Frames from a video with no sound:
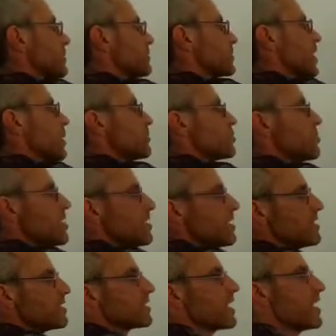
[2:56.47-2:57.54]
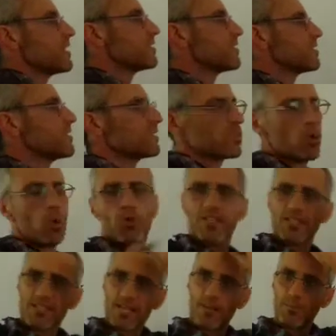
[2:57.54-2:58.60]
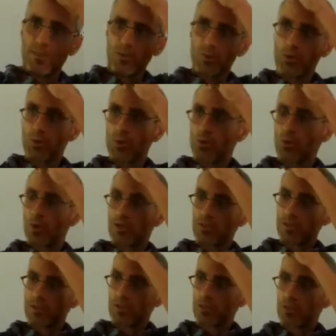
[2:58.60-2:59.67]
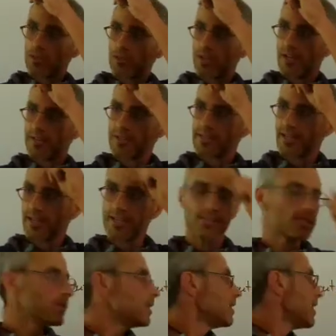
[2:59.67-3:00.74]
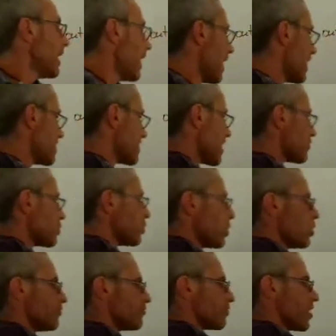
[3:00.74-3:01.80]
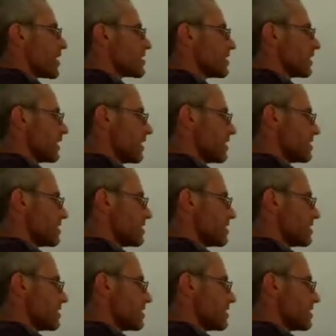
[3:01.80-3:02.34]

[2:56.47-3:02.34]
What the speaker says: Outcomes mean, in this case, is all these numbers between 1 and 6. Another way of writing it